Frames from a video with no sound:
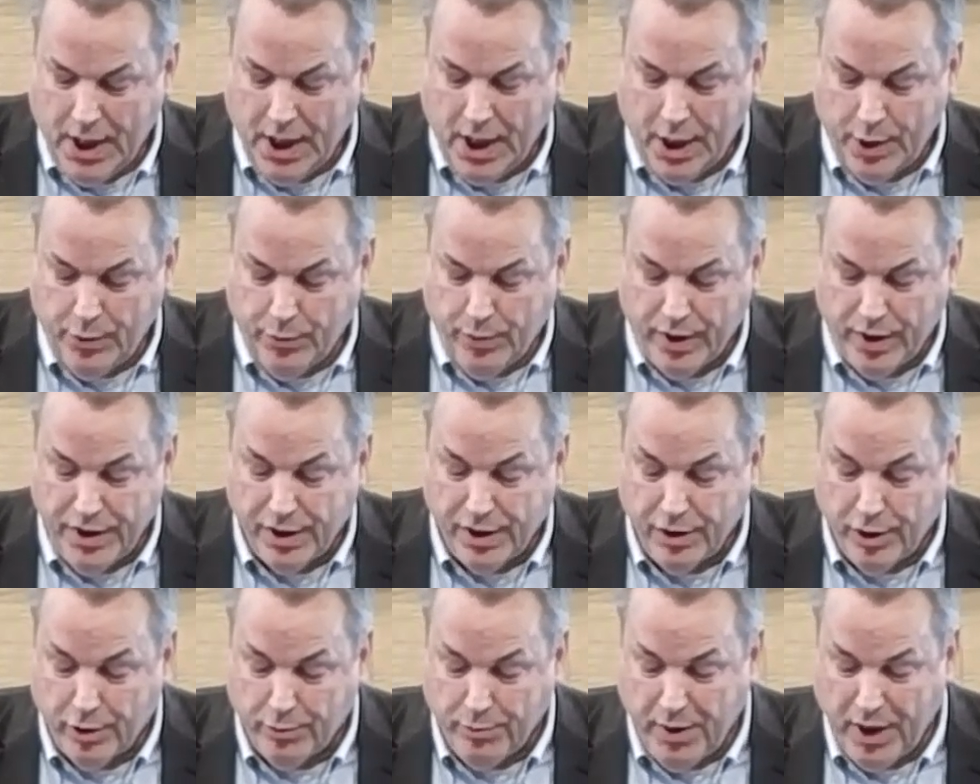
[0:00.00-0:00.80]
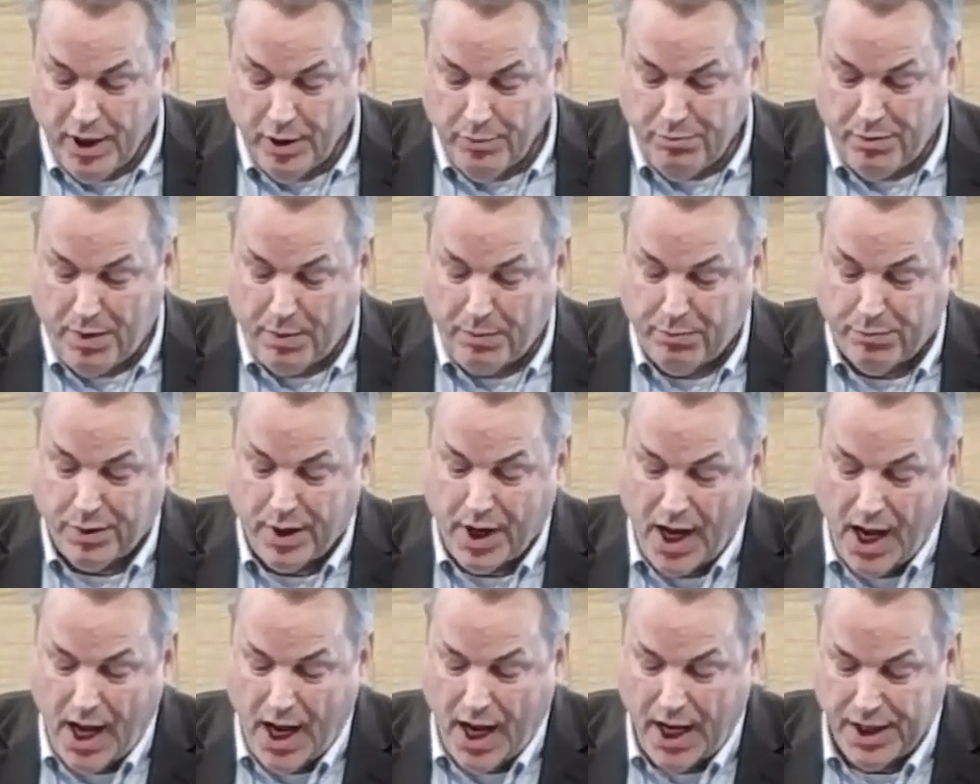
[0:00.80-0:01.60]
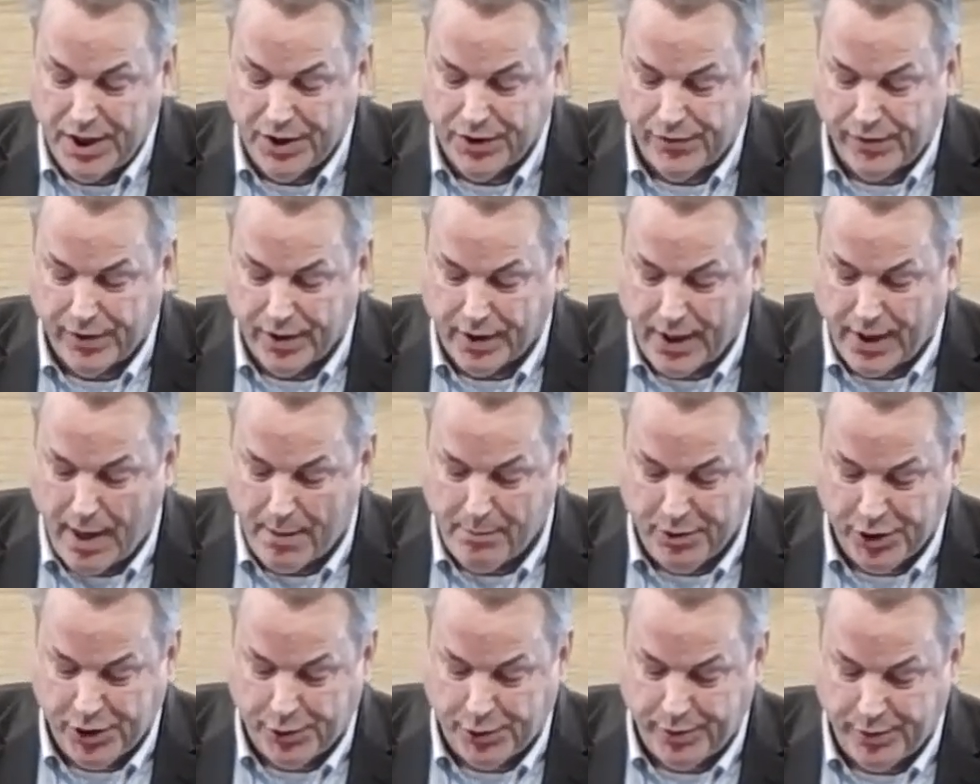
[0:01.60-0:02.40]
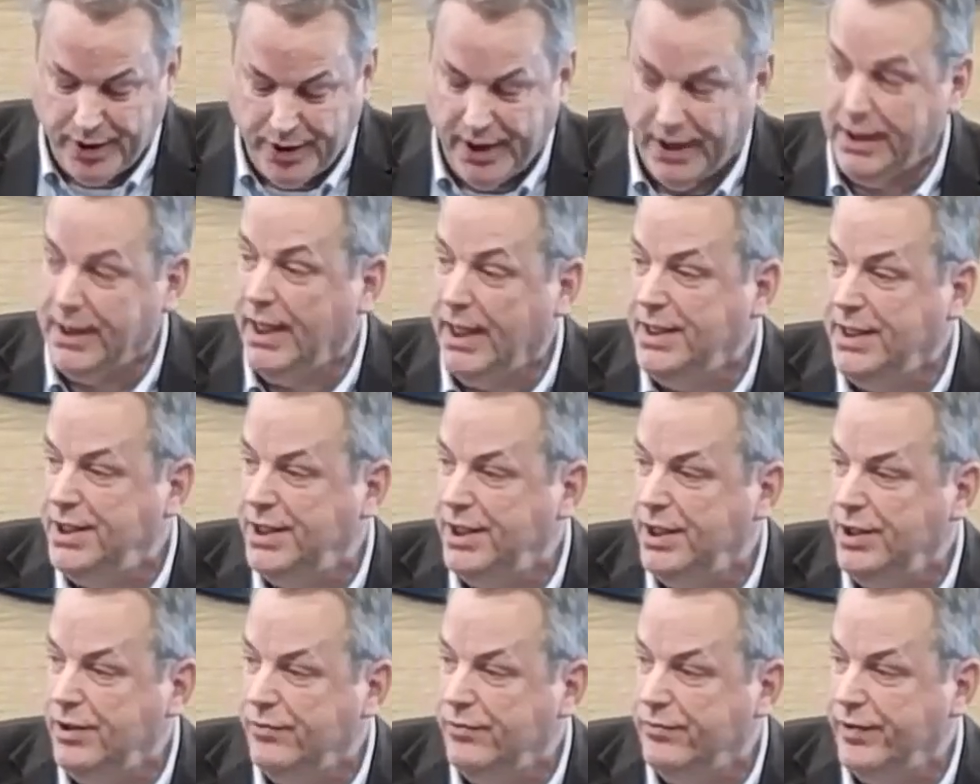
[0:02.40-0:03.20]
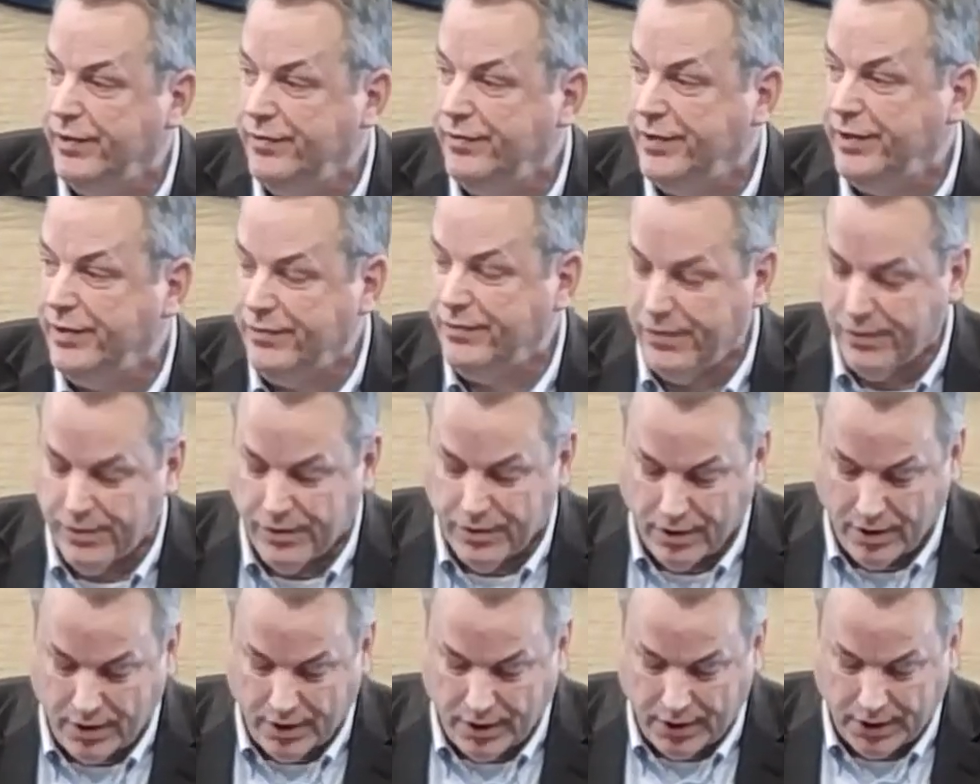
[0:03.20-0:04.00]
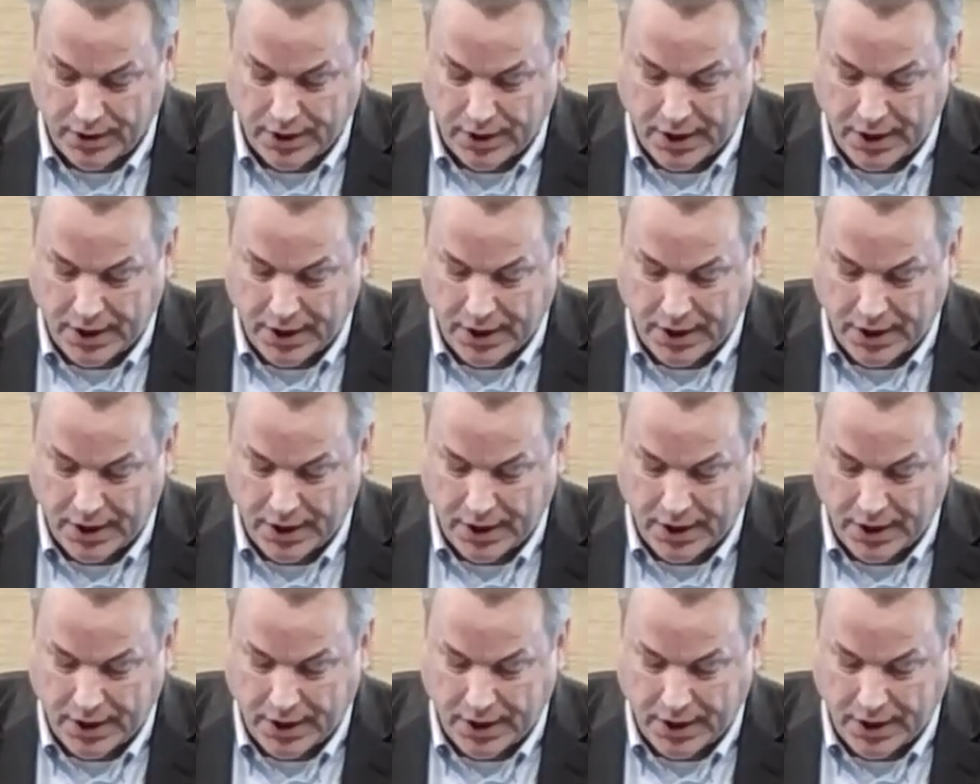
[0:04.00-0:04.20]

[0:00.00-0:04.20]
and won the Nobel Prize for Chemistry in 1954.